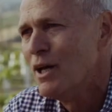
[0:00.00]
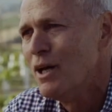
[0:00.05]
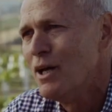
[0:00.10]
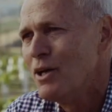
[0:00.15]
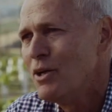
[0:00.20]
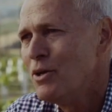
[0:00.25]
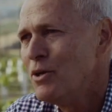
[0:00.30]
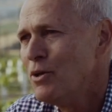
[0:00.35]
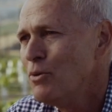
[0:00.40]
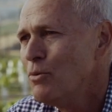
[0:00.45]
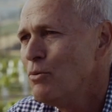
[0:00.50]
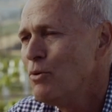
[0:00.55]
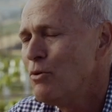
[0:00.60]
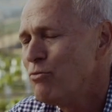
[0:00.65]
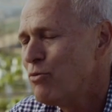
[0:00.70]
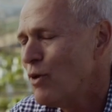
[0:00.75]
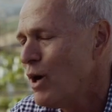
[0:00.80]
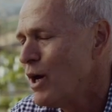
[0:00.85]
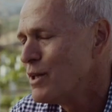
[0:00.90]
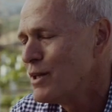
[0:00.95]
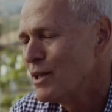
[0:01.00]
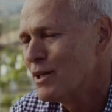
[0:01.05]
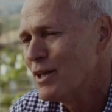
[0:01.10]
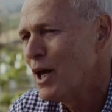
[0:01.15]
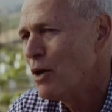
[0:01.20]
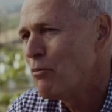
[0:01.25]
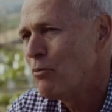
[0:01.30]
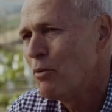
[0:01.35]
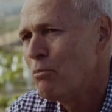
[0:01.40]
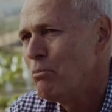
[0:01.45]
thing. You will find
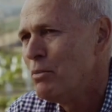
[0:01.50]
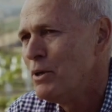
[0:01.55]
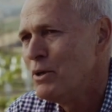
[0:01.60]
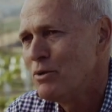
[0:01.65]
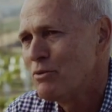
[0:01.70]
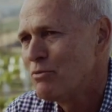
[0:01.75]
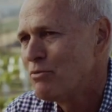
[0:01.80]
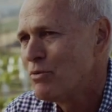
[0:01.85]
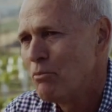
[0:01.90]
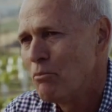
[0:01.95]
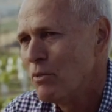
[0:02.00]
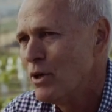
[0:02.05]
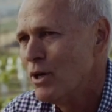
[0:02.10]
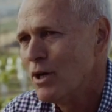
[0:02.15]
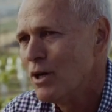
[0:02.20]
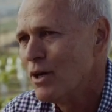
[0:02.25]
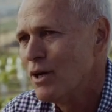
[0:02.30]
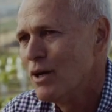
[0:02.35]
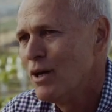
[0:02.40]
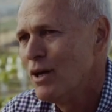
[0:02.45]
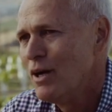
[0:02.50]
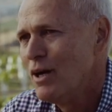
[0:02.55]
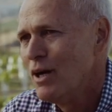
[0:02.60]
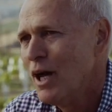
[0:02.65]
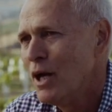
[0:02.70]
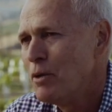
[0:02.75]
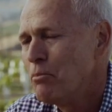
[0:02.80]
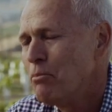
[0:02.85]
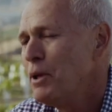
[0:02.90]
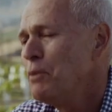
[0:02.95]
that will build from there.
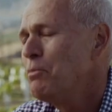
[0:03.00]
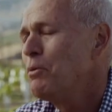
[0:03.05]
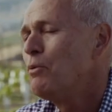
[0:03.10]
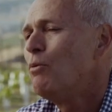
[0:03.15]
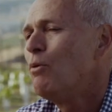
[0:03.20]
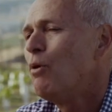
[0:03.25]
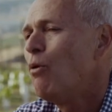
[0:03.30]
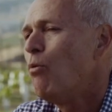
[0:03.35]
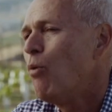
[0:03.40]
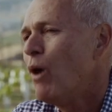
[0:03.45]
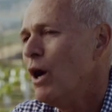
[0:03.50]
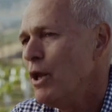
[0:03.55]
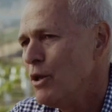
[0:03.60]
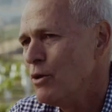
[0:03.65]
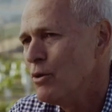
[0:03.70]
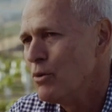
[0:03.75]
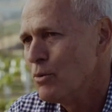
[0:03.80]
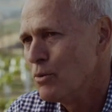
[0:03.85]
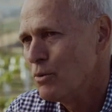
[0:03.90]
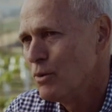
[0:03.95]
And people will want